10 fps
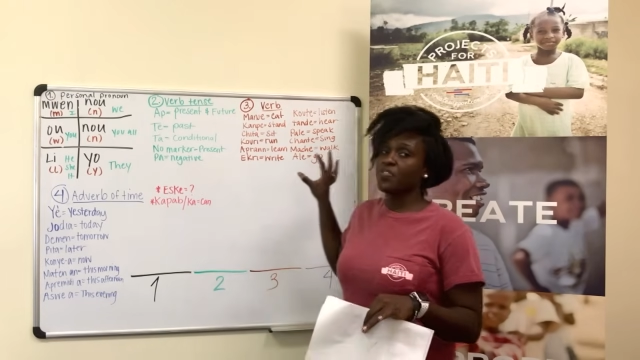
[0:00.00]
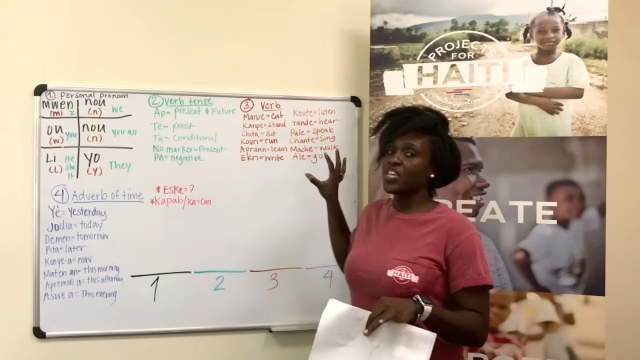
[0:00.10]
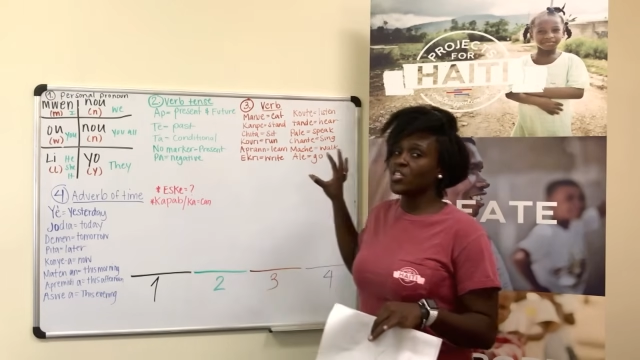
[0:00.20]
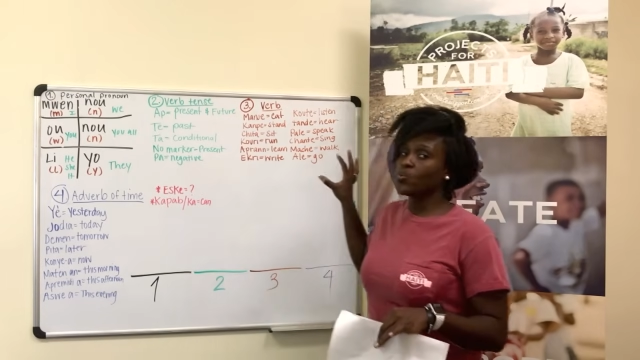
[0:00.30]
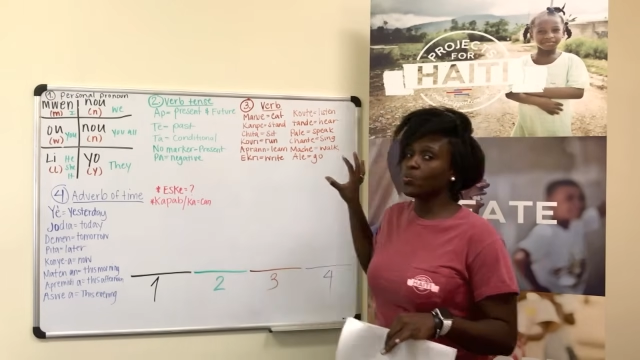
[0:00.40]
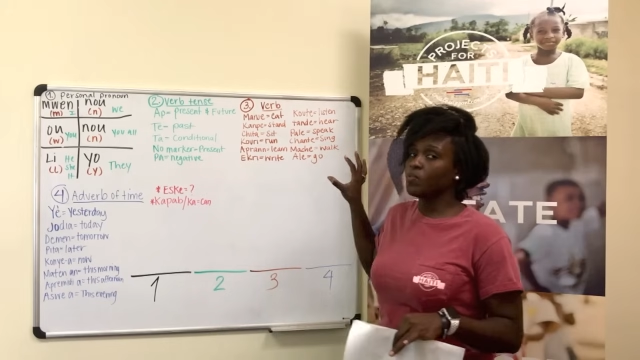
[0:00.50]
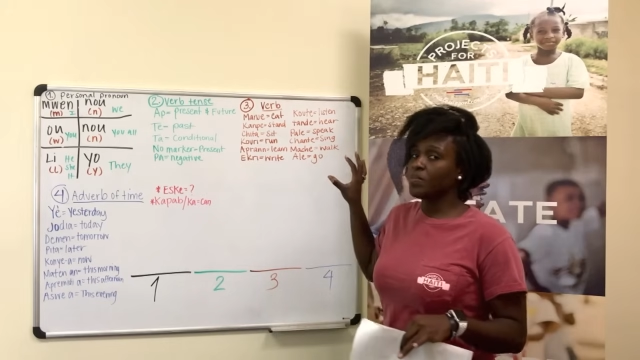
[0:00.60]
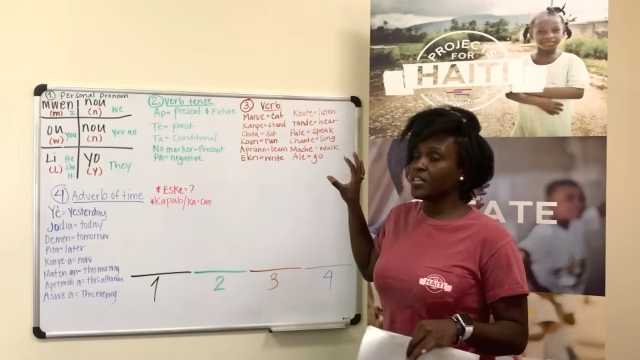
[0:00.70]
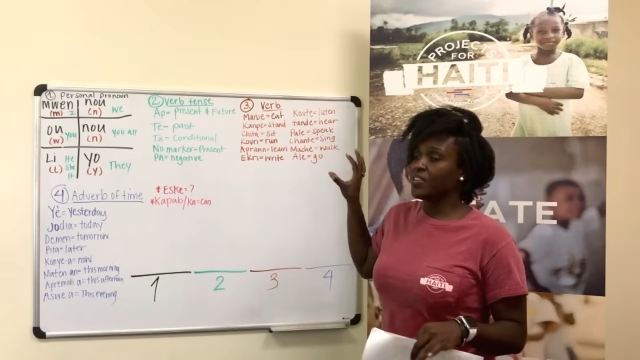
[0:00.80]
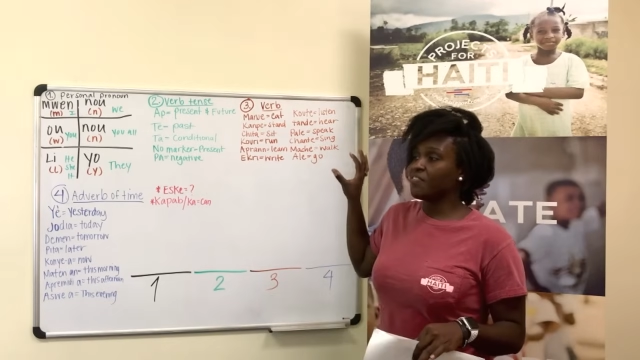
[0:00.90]
these would
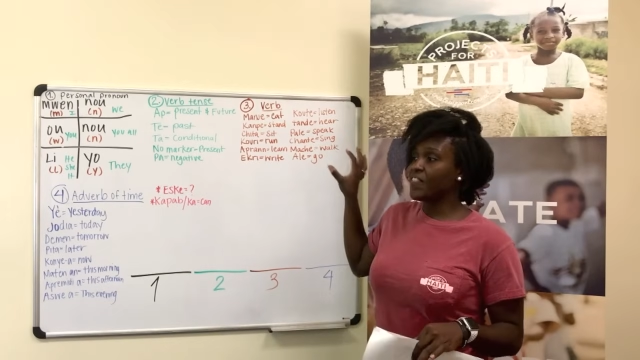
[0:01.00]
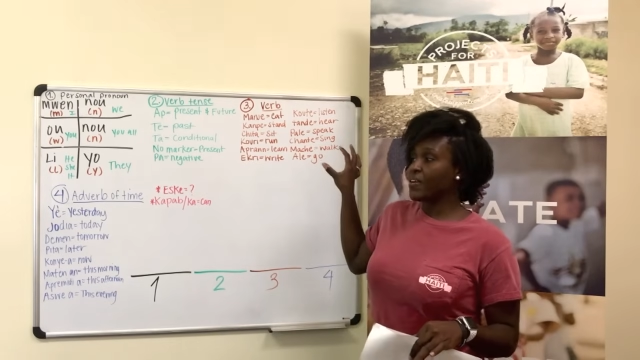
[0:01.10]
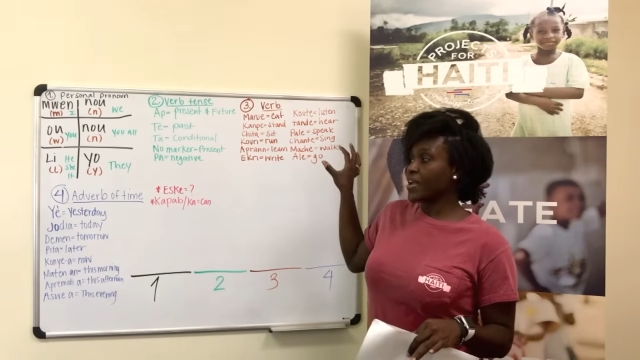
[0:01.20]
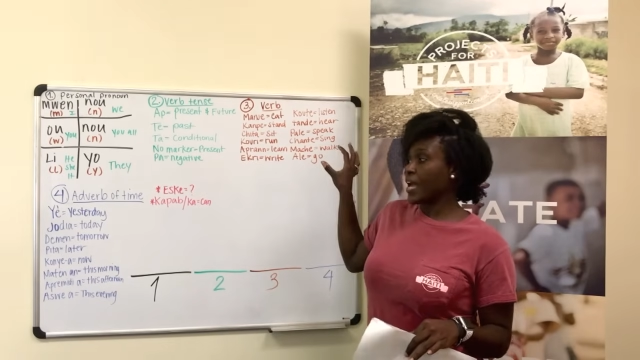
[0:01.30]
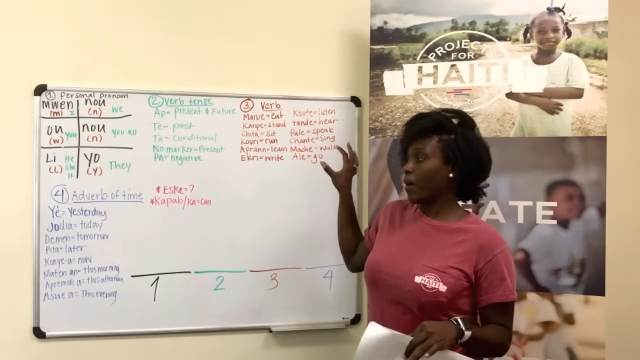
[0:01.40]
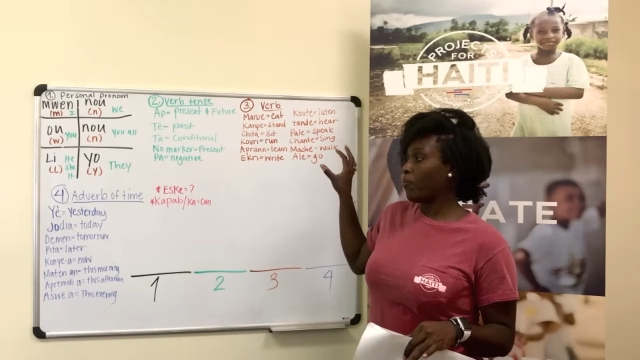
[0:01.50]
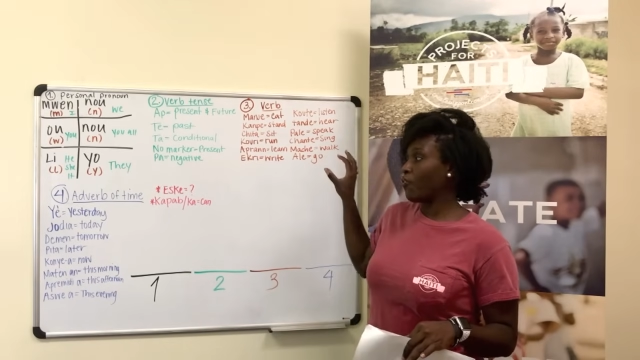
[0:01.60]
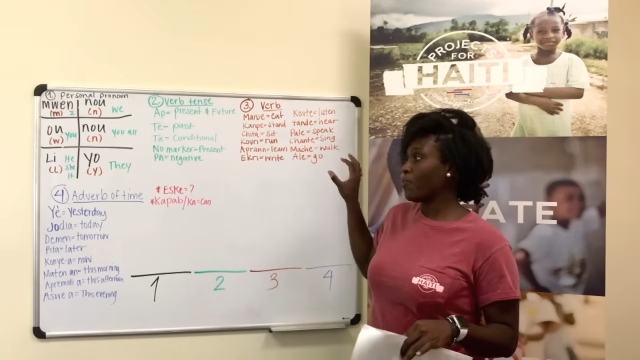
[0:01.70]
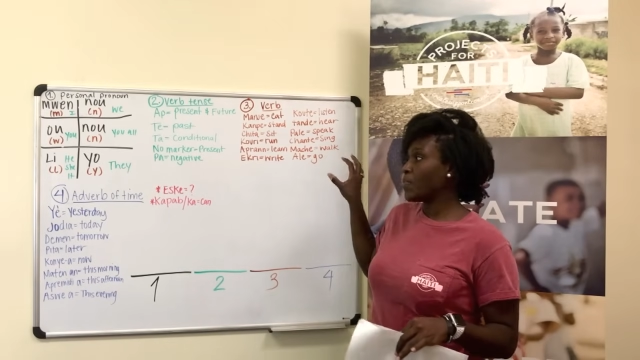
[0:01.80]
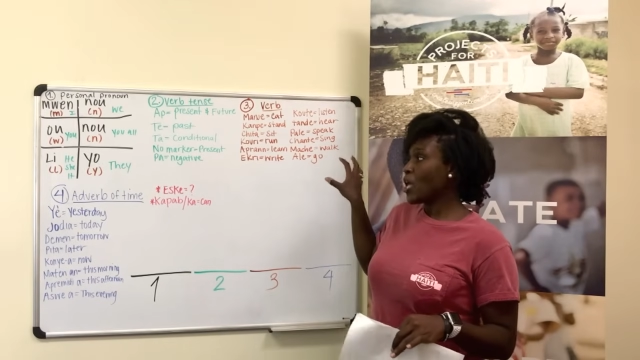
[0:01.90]
be very
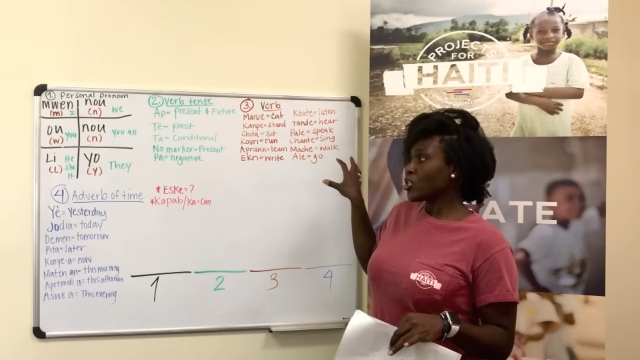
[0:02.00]
helpful.